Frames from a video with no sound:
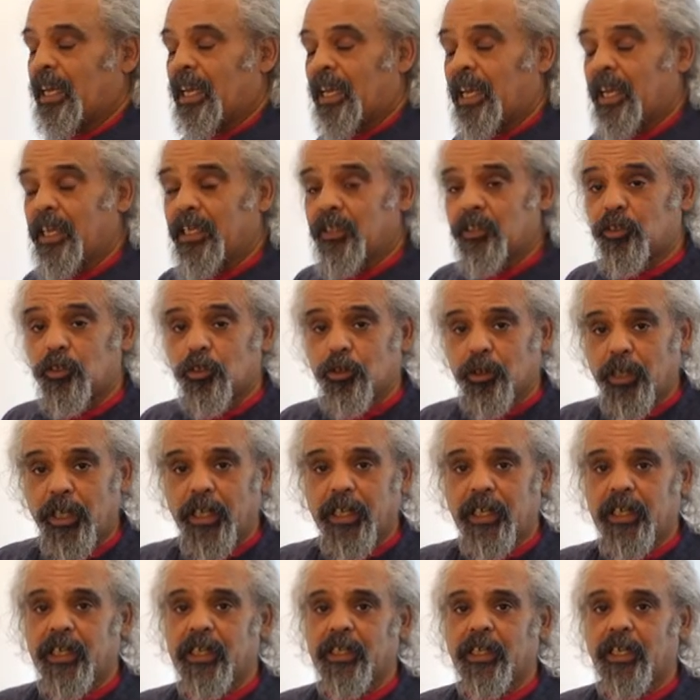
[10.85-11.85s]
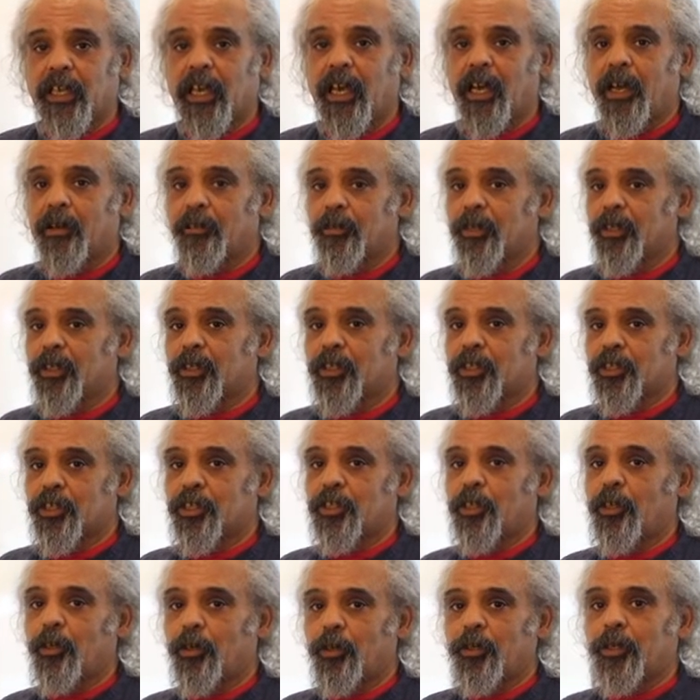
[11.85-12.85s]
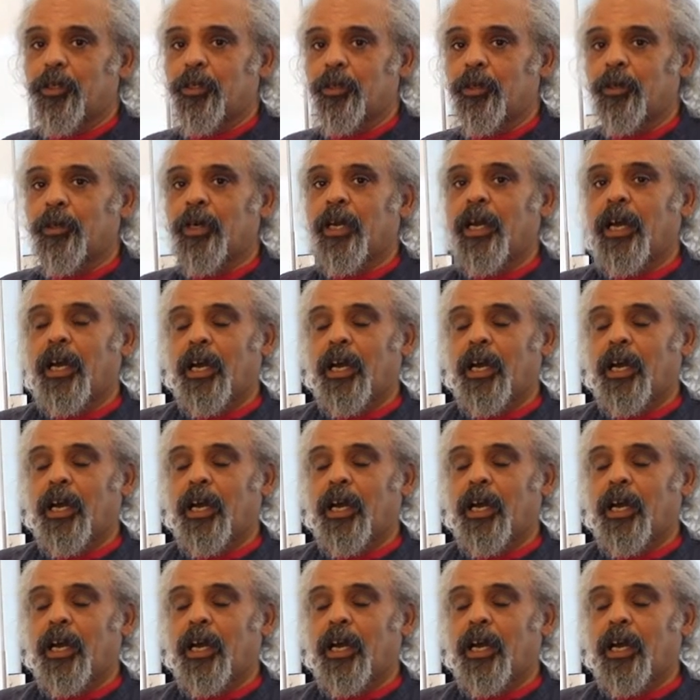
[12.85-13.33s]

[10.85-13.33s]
And today I'm going to show you